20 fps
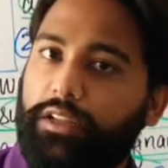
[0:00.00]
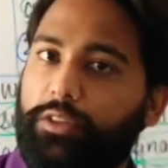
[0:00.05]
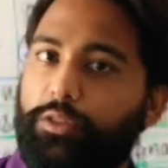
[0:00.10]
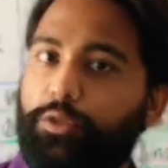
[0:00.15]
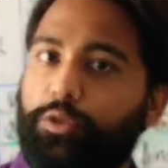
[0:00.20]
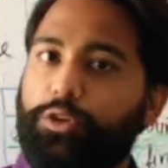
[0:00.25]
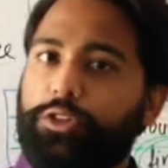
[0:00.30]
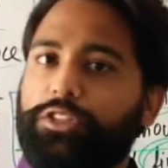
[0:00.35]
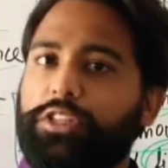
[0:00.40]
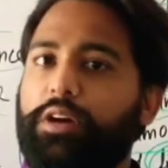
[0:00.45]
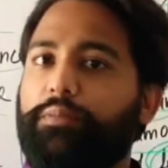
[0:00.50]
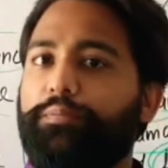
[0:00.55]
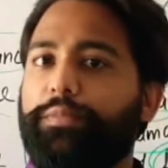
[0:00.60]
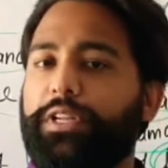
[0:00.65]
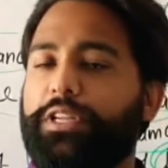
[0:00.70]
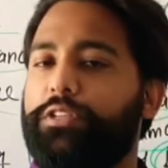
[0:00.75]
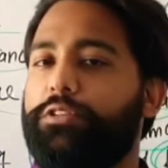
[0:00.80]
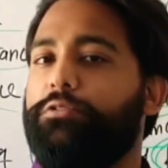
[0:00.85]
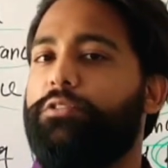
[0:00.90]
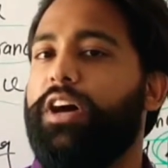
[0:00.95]
Those
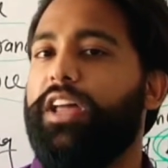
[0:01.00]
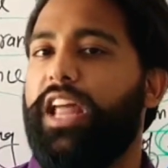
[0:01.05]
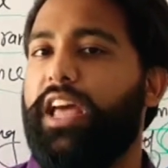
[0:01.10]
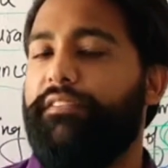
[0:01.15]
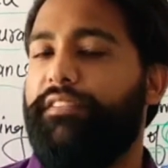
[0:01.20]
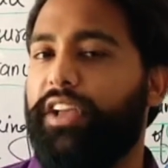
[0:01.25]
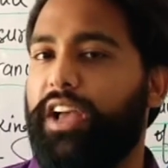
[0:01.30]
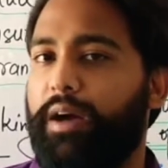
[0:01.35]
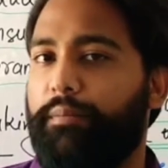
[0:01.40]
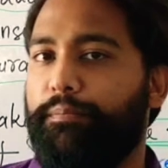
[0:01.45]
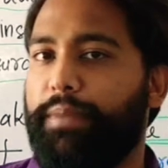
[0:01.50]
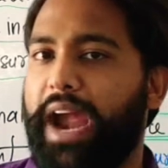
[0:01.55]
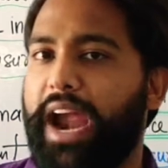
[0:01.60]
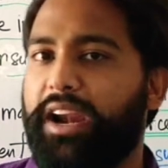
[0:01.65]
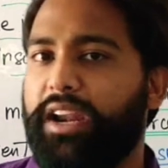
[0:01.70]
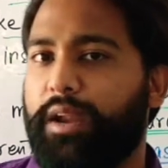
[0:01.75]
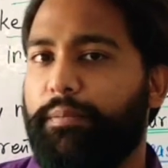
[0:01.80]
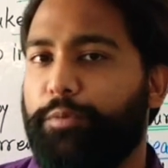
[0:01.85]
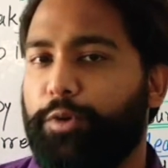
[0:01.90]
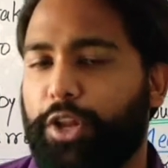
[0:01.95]
companies who are having a
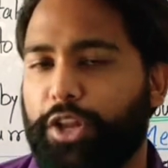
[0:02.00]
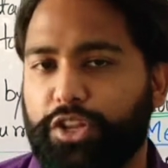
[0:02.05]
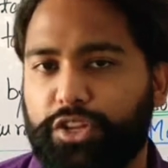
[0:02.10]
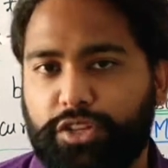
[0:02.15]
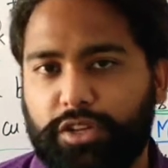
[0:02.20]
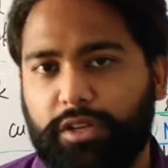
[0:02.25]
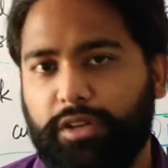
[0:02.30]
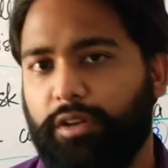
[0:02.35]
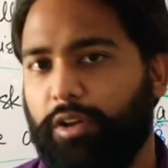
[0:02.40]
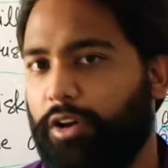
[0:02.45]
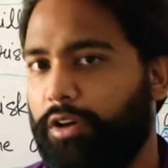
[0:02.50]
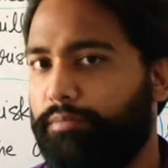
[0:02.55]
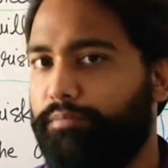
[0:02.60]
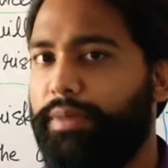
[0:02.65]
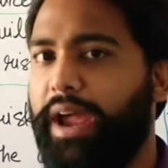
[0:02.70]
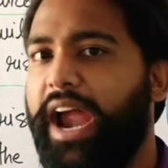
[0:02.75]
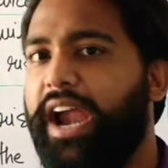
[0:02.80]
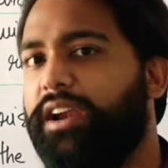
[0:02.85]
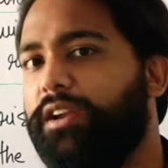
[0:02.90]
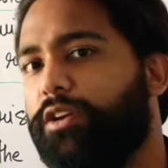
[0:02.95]
bad reputation or
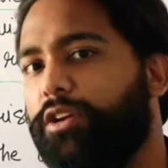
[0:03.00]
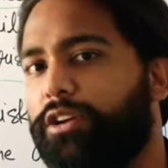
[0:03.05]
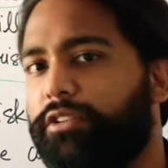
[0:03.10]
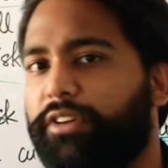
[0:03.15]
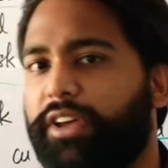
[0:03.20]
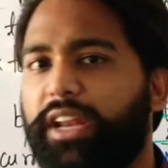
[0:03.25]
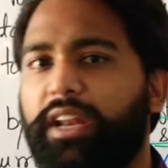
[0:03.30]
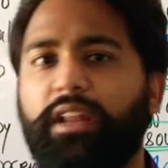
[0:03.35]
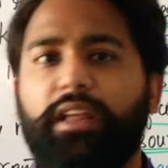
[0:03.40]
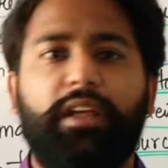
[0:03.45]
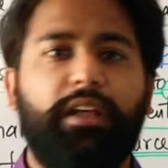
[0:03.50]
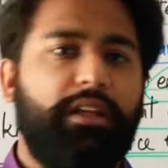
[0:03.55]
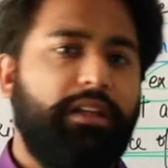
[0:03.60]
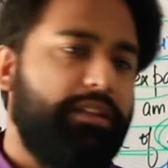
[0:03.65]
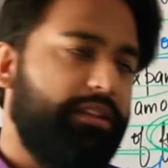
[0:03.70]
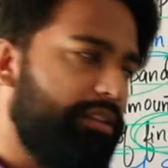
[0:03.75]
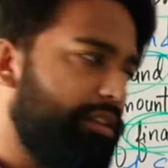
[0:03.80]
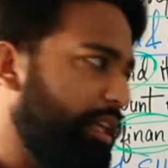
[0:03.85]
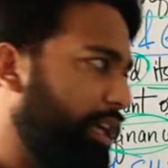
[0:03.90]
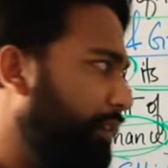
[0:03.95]
bad goodwill,
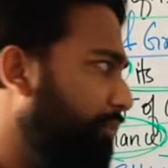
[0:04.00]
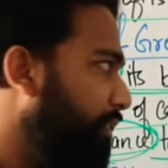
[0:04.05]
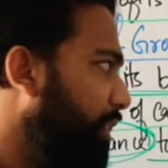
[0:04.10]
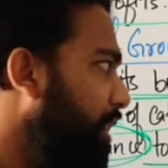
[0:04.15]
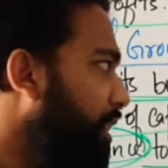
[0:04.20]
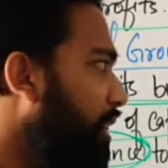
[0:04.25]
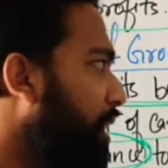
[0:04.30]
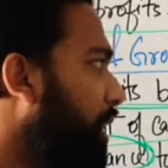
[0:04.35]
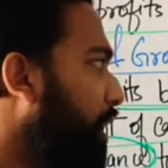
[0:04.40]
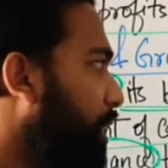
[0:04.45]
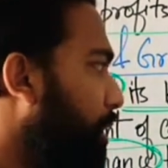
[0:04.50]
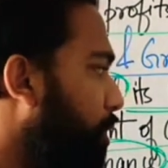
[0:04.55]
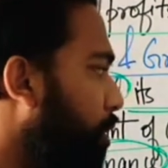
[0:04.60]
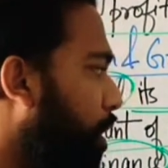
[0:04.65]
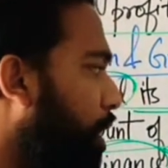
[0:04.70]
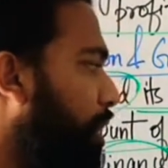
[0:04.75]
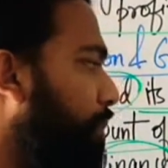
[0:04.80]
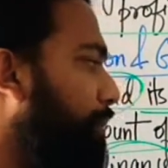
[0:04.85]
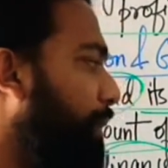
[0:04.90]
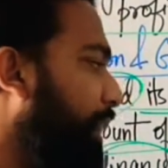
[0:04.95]
they will
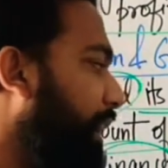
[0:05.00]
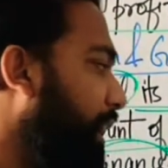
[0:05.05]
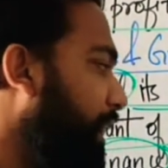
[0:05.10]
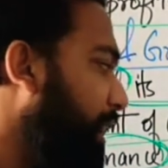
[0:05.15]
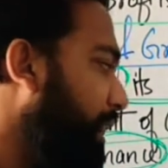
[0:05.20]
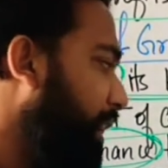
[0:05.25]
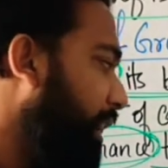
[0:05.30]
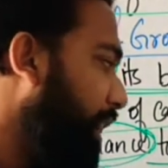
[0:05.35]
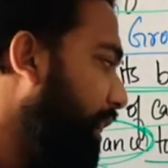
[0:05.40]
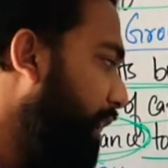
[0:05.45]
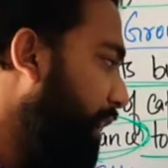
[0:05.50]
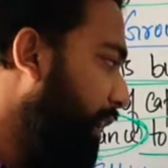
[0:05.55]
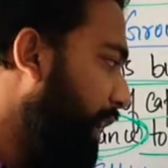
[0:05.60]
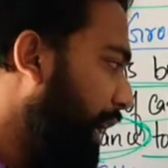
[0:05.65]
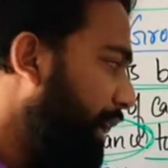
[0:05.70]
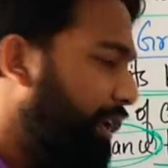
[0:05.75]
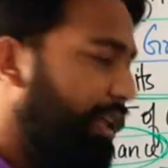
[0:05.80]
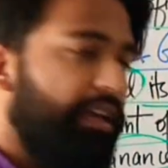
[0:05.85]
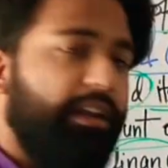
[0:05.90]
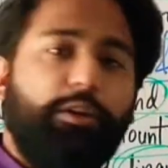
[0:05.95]
not be
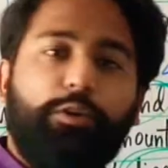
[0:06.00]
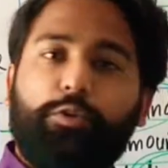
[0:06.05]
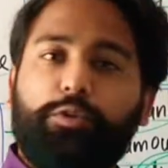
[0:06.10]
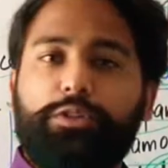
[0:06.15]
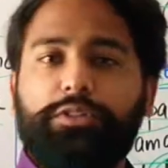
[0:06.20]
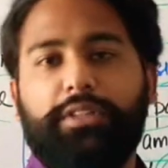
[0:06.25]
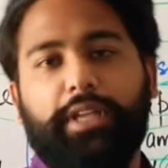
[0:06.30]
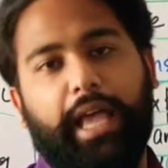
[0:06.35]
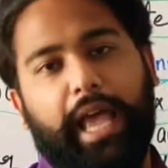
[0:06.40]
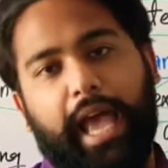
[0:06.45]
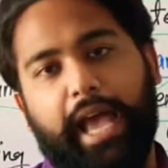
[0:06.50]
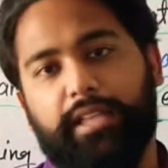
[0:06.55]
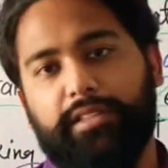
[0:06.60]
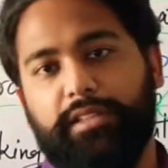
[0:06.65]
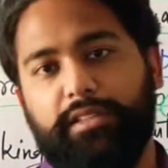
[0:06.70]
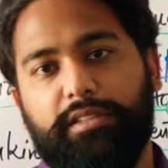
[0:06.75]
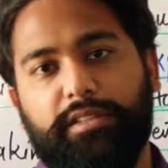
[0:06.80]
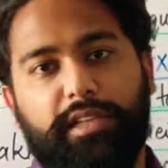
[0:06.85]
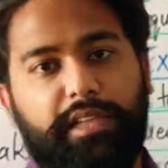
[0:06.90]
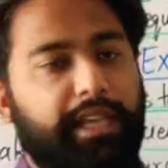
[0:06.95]
getting loans
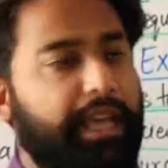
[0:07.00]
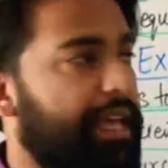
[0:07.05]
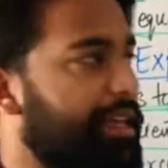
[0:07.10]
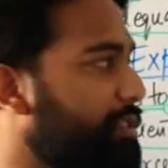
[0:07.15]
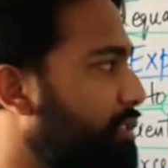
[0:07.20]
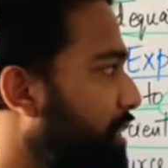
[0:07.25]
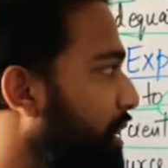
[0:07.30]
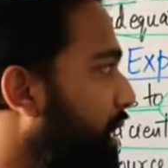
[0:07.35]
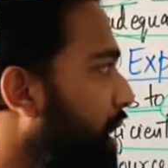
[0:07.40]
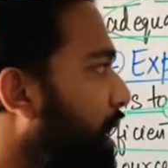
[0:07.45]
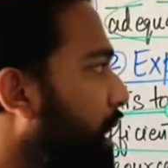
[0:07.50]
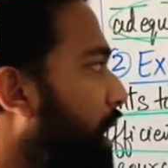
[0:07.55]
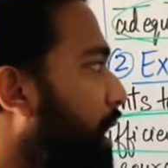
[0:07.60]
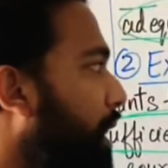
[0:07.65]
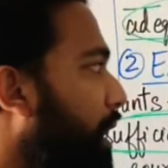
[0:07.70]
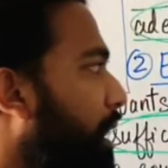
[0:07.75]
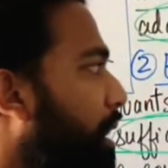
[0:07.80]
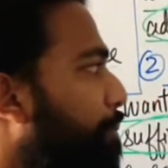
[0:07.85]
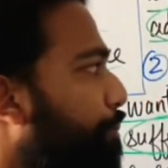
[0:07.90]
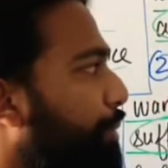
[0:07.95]
as easily as the
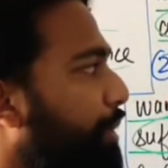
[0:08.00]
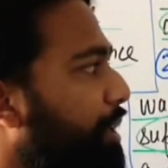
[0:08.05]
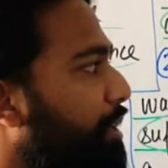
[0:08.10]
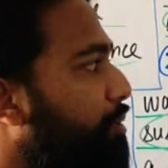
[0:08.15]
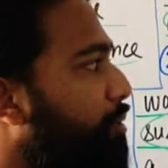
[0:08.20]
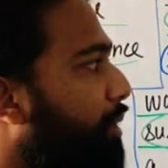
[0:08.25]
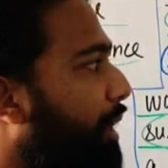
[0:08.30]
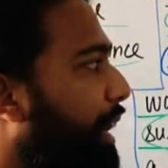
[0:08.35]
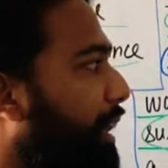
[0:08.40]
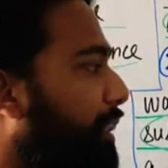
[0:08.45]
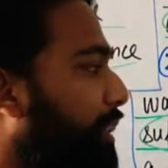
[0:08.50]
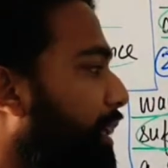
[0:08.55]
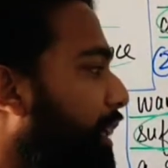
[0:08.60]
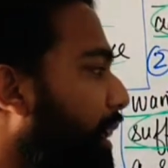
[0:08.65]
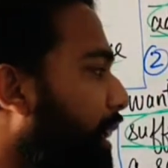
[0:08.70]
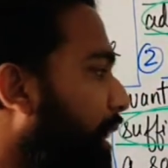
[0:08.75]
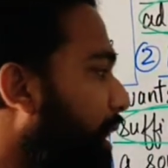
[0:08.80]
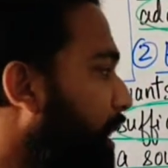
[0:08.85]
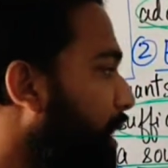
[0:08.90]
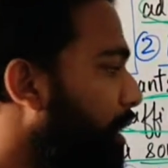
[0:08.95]
companies who get
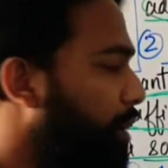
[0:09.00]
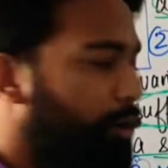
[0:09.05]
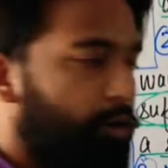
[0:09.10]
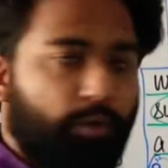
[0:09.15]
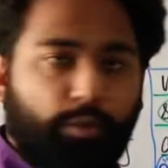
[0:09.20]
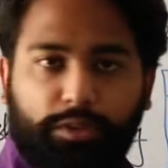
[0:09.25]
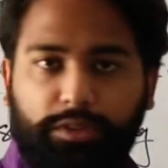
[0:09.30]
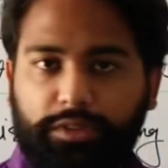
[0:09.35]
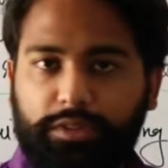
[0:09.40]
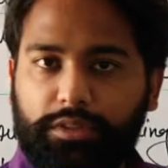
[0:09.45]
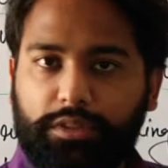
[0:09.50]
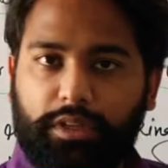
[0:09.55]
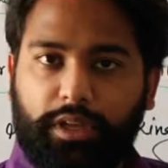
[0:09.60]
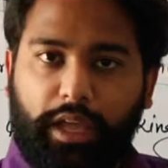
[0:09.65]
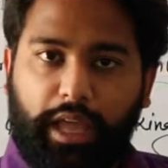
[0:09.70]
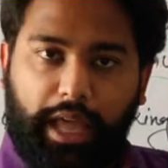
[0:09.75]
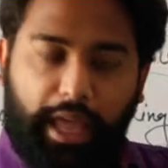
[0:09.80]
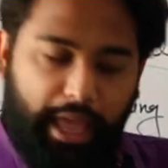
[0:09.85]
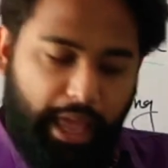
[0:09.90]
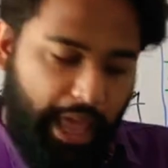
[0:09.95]
the loans
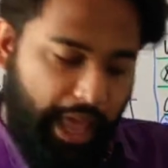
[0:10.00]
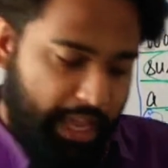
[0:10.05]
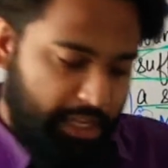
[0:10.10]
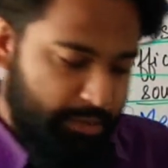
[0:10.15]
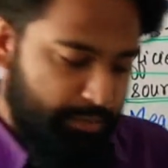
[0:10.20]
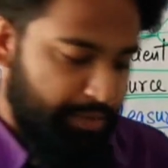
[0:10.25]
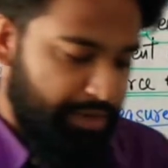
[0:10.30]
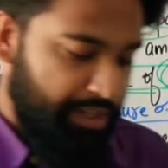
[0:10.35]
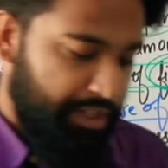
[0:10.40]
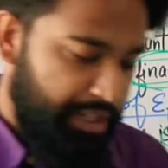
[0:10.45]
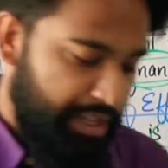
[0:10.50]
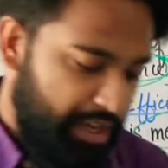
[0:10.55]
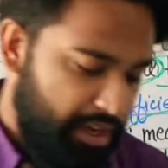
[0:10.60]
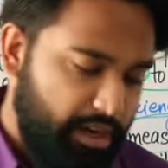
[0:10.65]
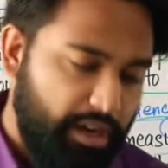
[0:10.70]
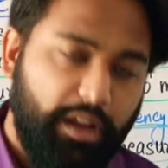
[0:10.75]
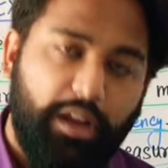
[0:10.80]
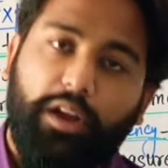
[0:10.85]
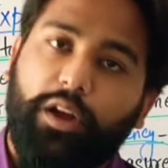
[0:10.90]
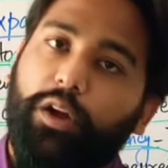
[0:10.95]
as per
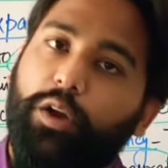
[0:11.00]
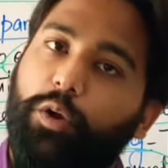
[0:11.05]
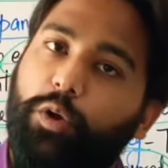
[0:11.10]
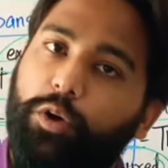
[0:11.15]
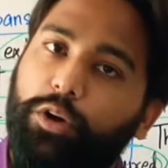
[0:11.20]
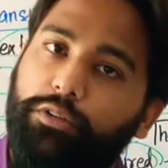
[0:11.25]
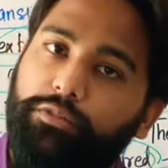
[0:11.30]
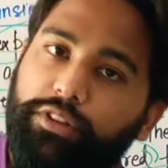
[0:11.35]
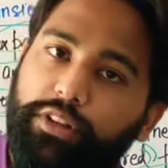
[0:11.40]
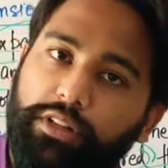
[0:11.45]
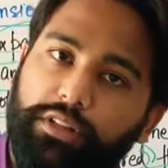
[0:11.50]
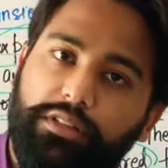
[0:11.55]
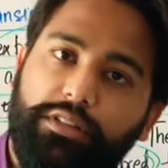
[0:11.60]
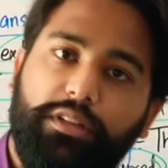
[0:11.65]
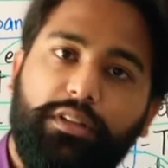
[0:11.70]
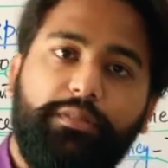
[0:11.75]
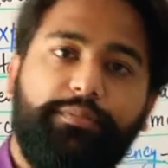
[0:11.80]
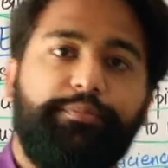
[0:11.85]
their goodwills.